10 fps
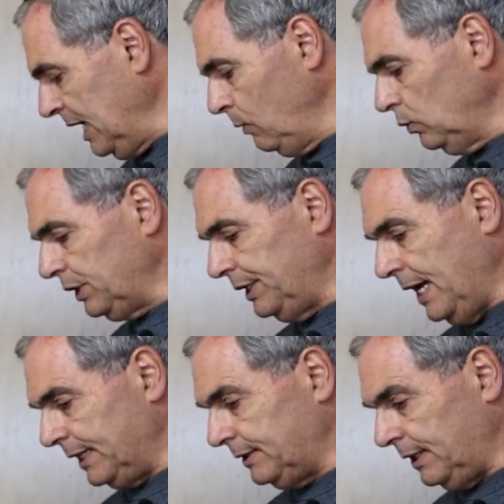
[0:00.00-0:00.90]
And I will
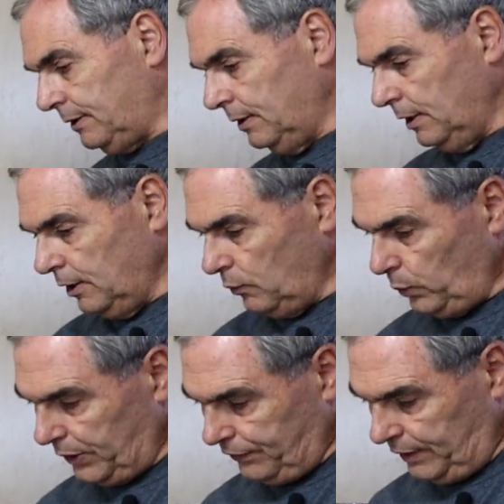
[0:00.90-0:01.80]
connect it
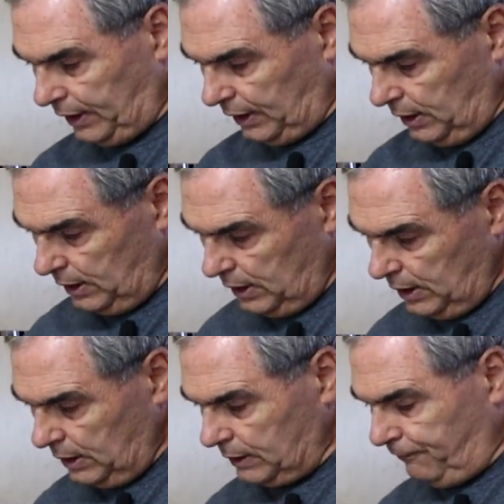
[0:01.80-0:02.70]
with the
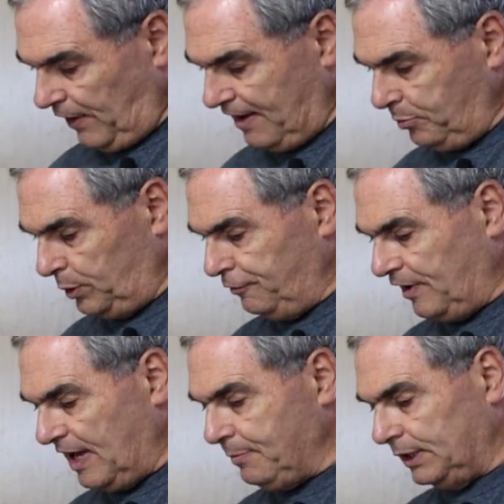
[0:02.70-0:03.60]

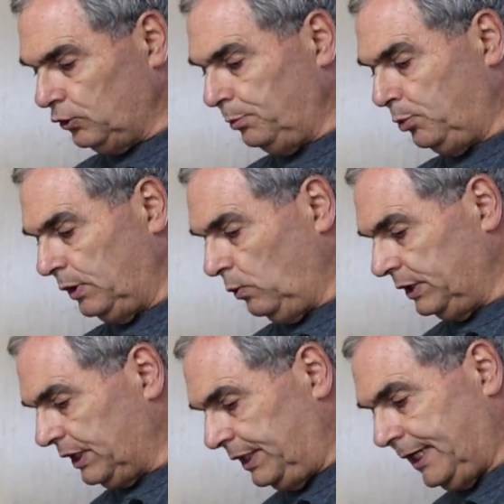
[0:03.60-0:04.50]
5.5 by
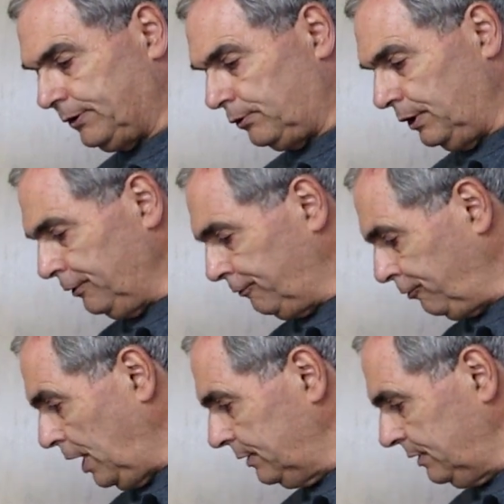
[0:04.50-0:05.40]
2.1 connector on the
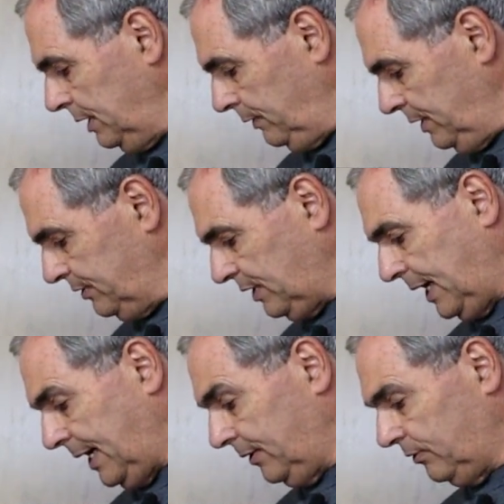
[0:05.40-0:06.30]
front. And this
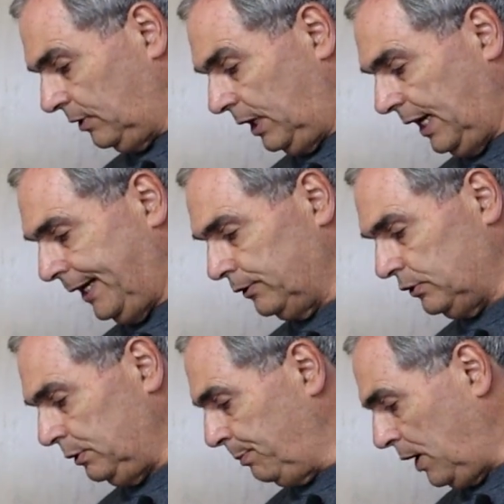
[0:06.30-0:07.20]
has
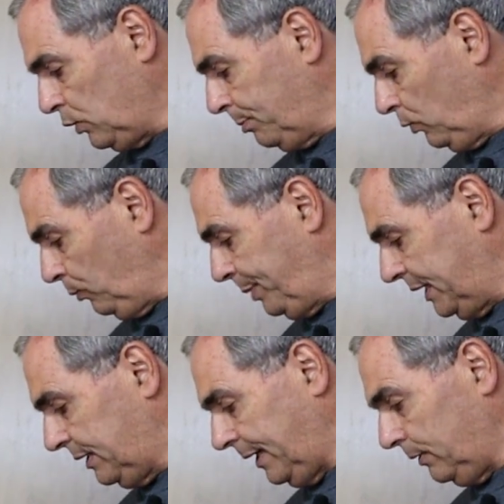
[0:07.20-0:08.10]
Anderson power pole
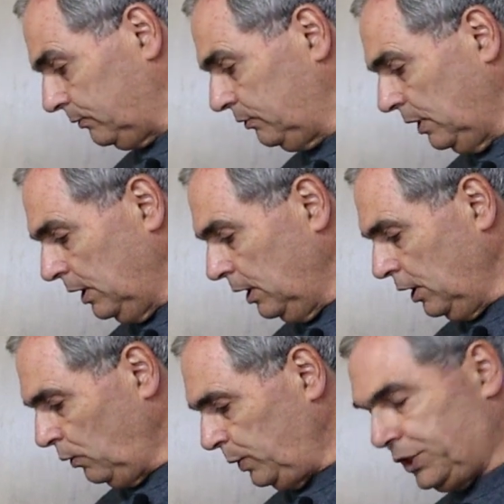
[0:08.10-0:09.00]
pigtails,
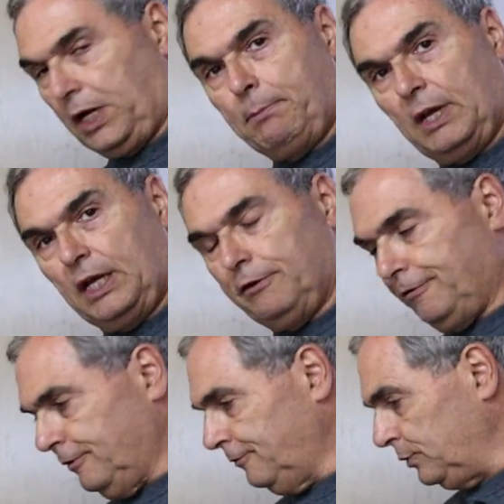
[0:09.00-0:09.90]
which I made
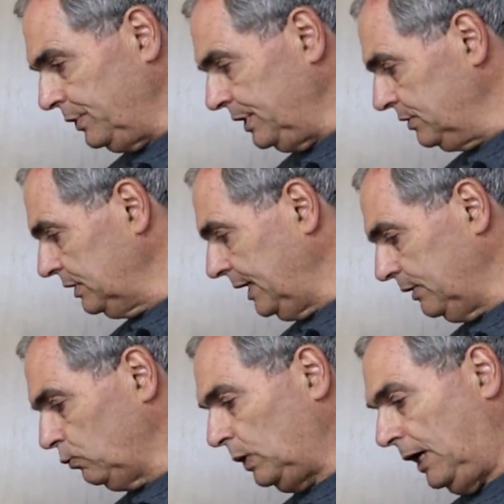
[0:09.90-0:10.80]
for this
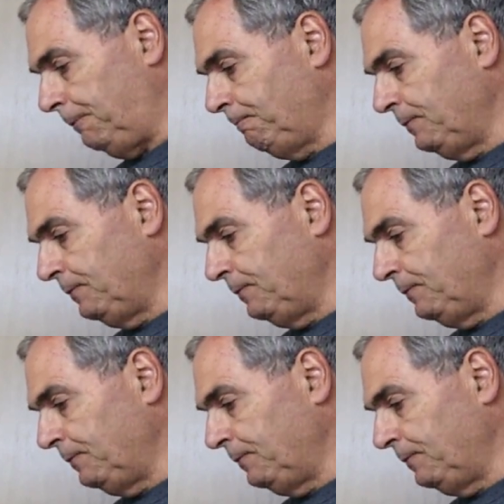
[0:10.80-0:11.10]
as well.